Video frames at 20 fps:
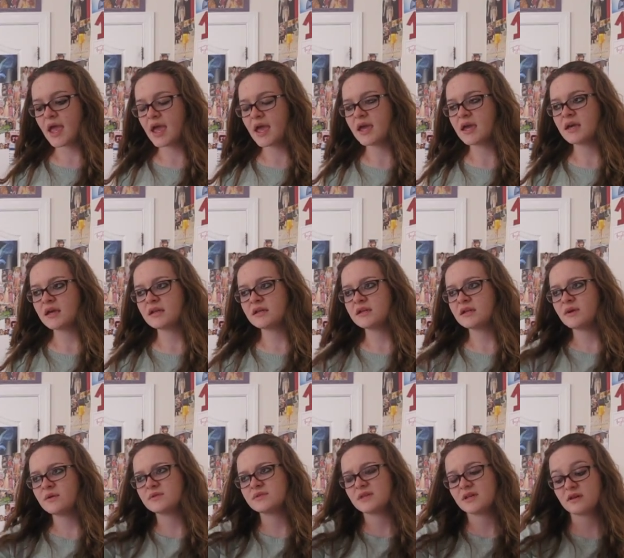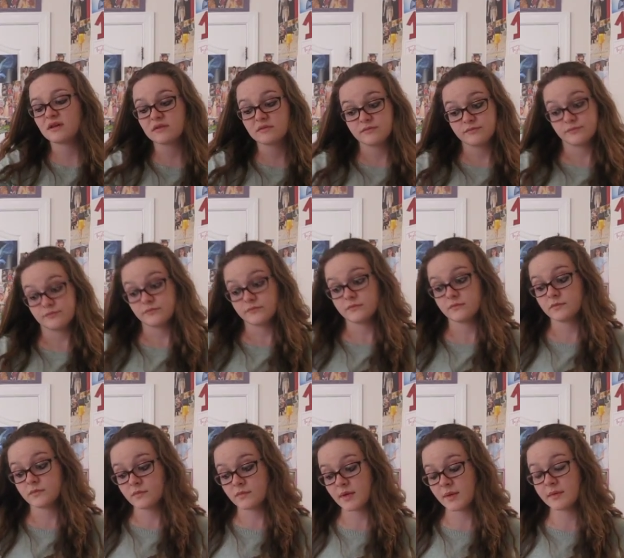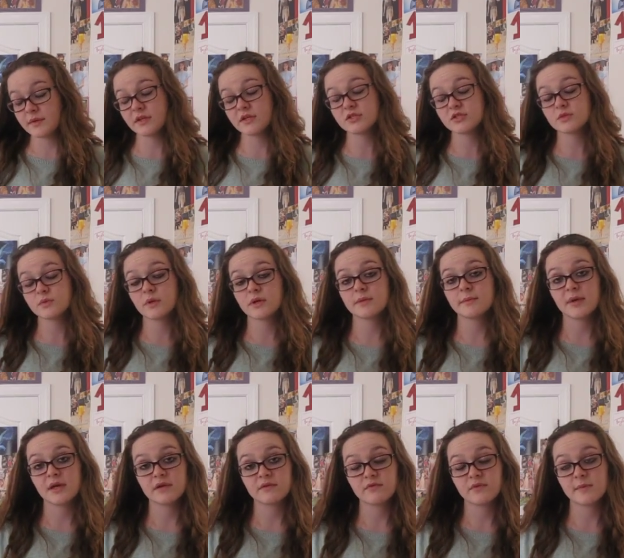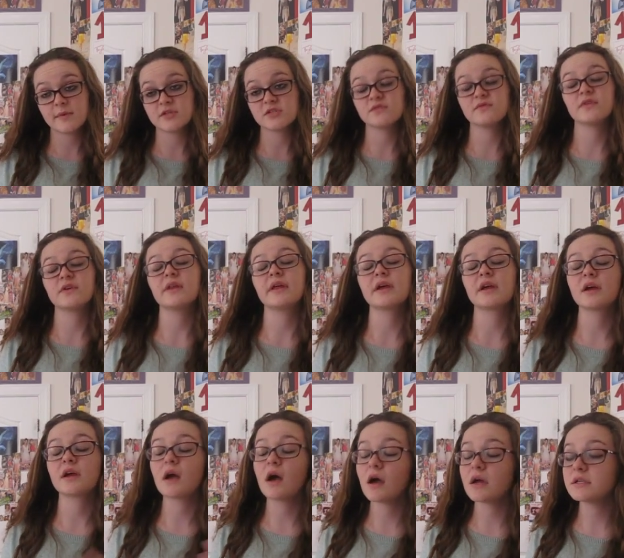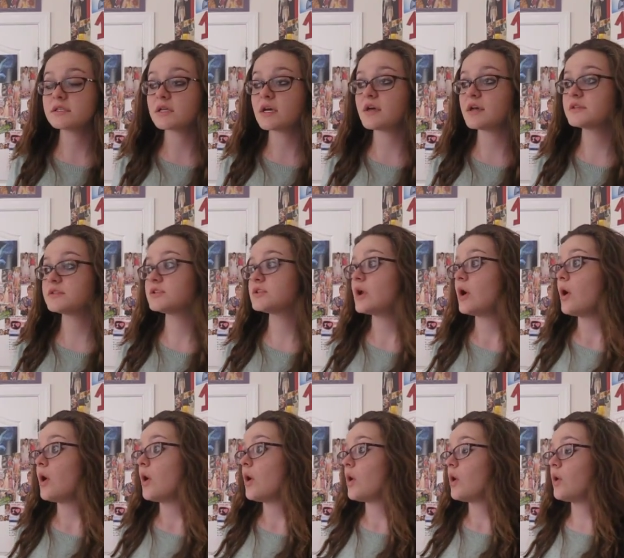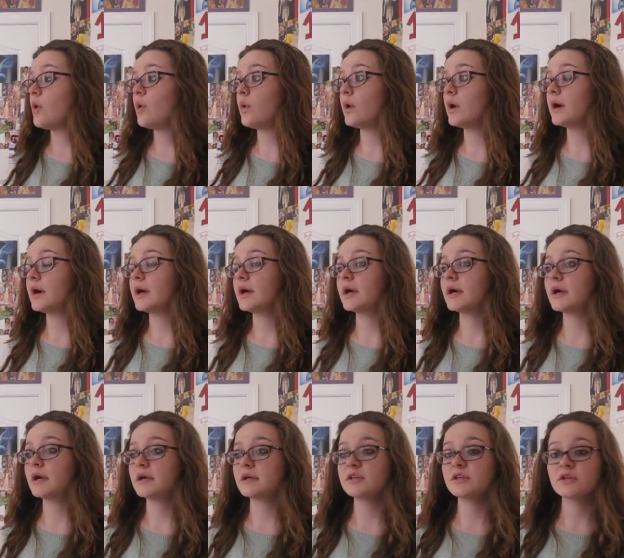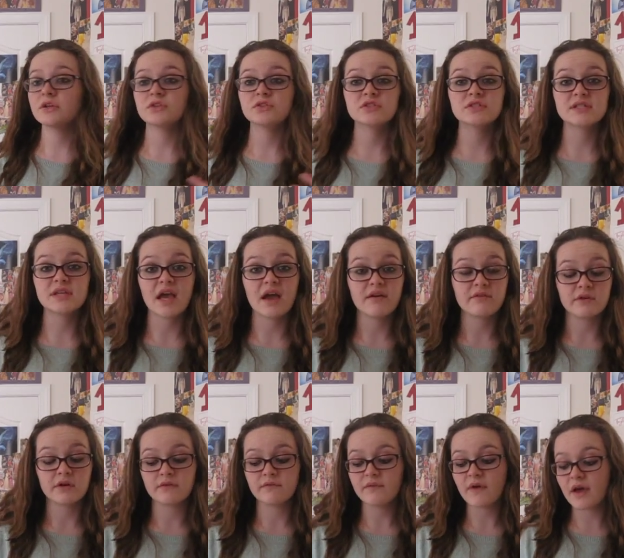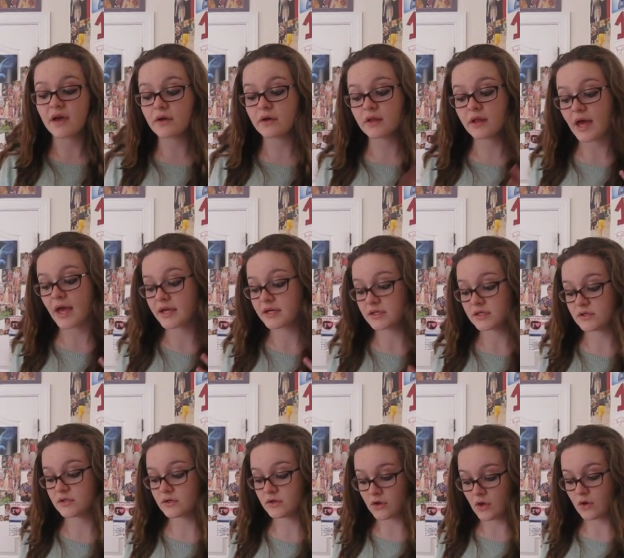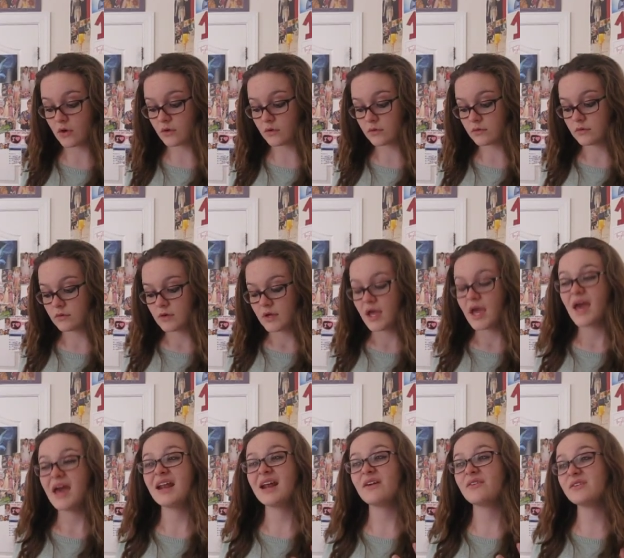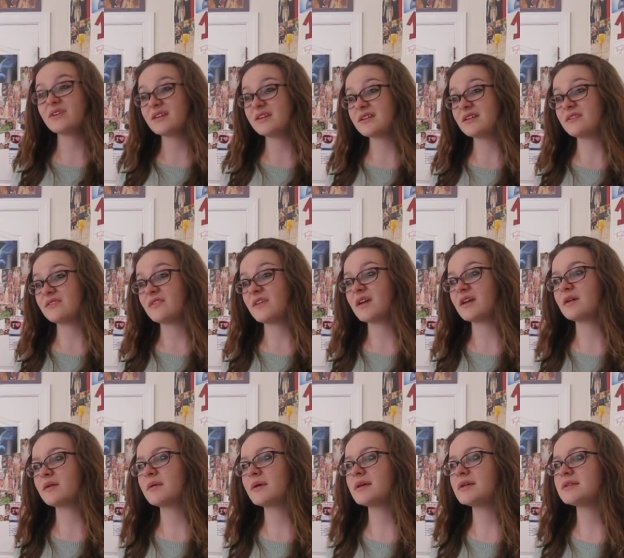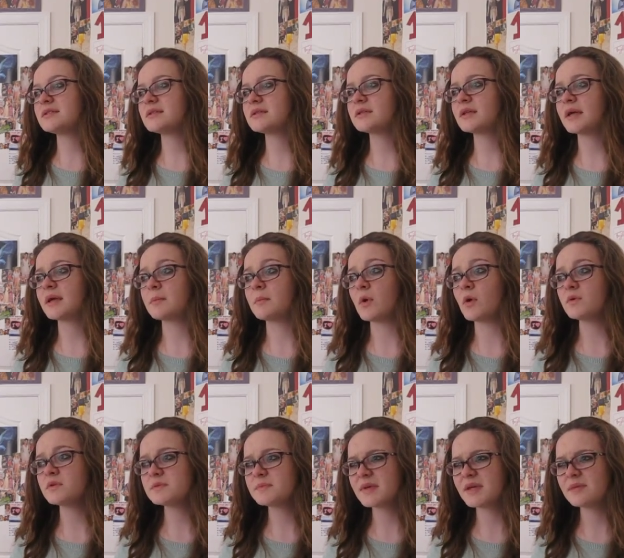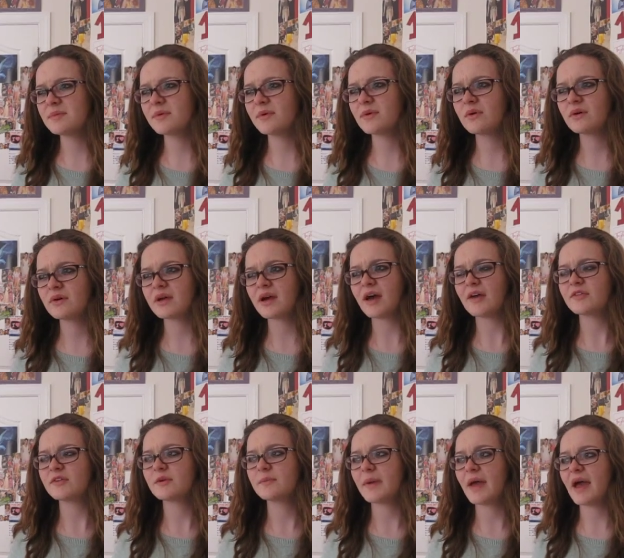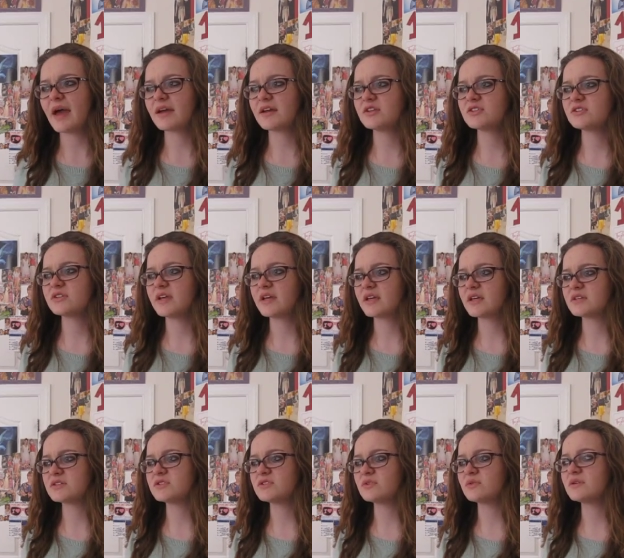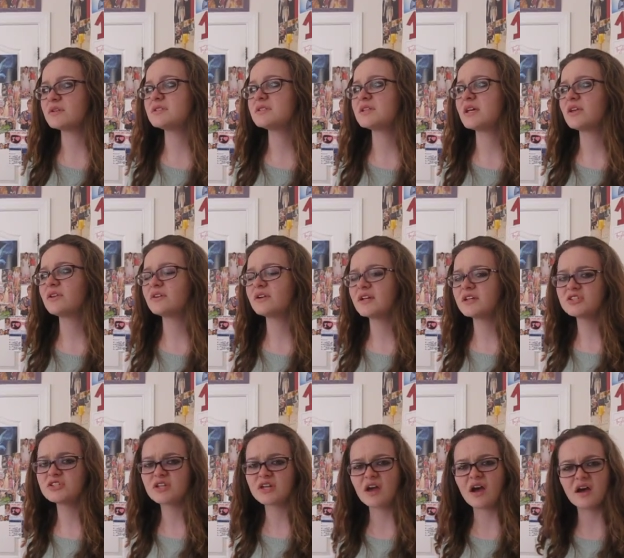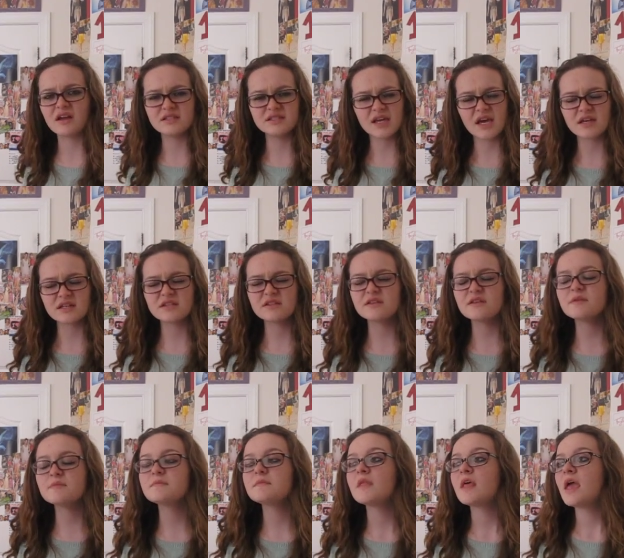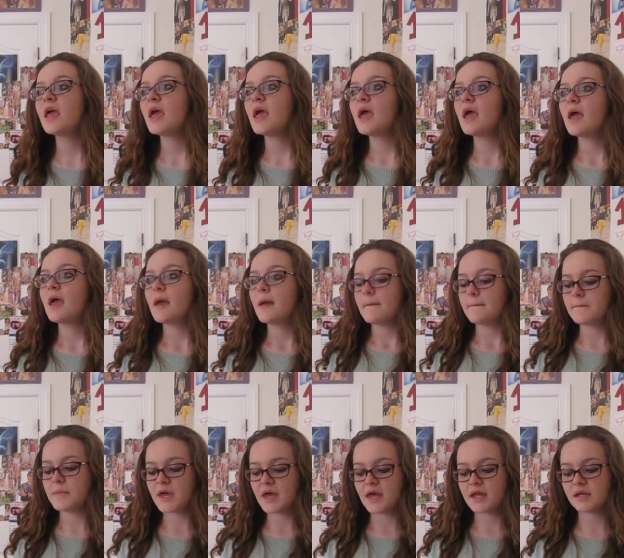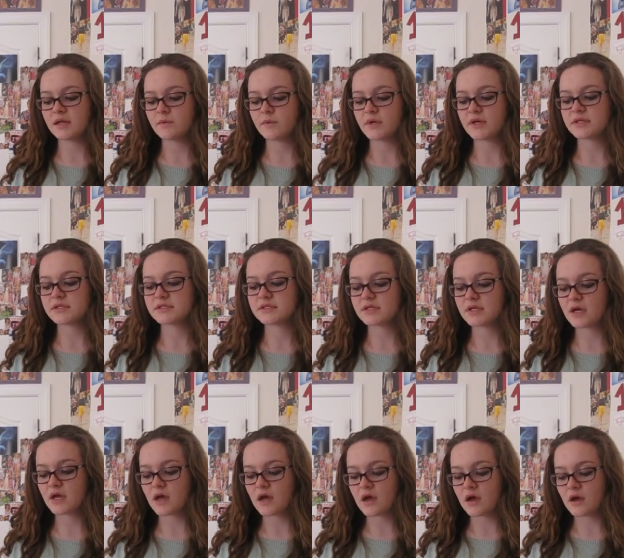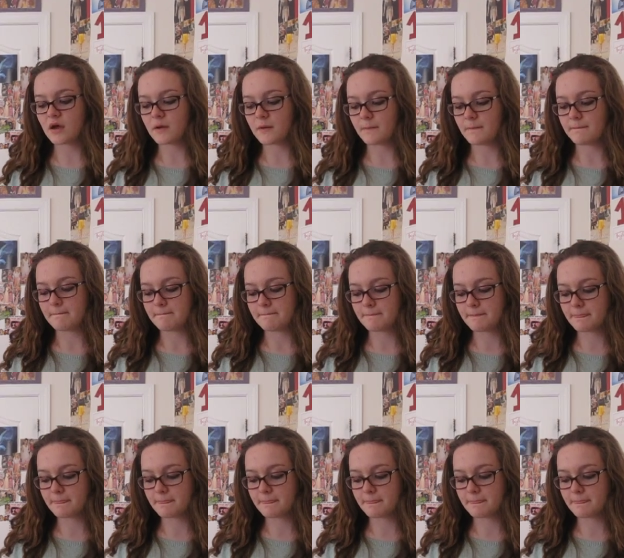And I was like, maybe they just wanted my information for like a contest or, you know, just to have it on file. I didn't know. And I really didn't think because, like, most people got their package, like, as soon as Taylor Nation contacted them. But, anyways, um,